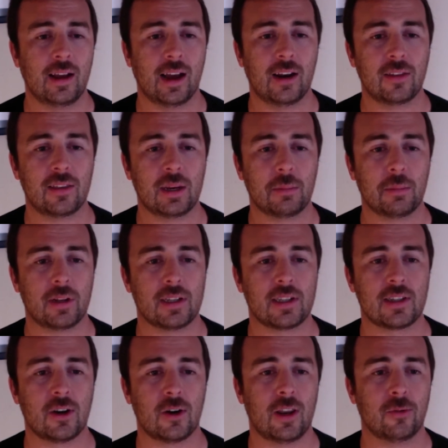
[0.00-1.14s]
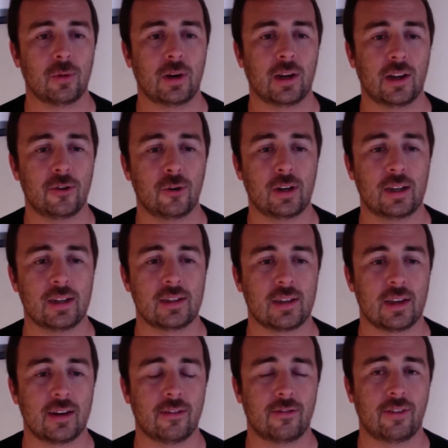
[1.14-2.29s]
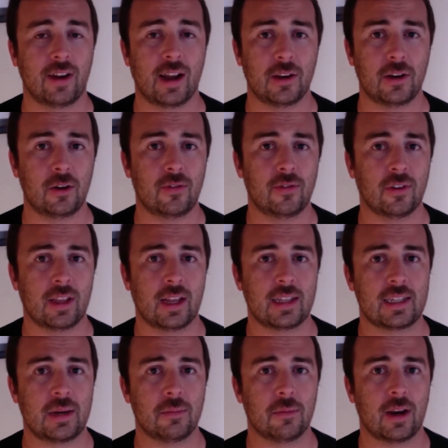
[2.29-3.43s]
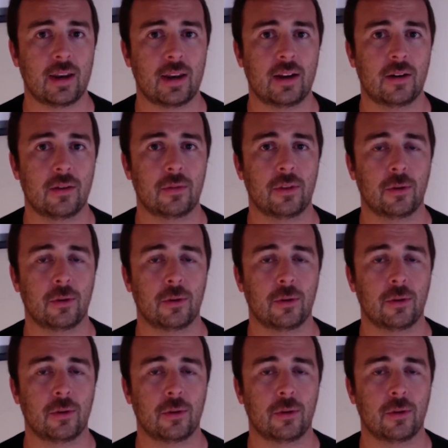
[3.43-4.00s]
I don't think plus 3,300 is enough value for that team right now.